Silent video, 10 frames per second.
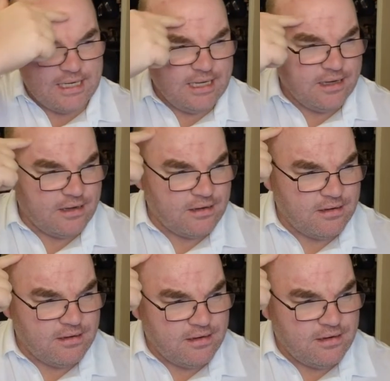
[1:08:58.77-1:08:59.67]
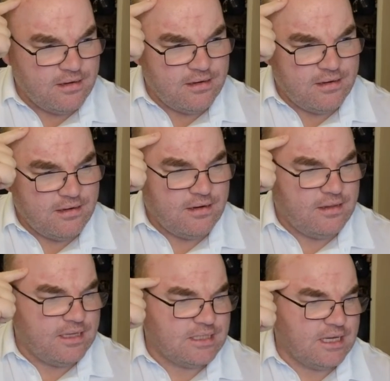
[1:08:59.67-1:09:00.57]
here and
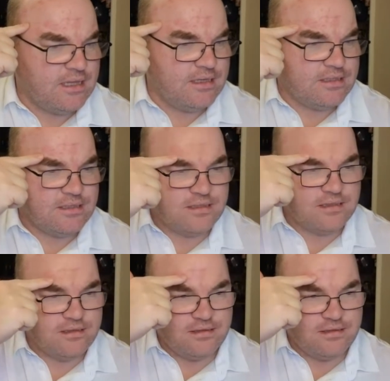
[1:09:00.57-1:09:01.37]
things like this.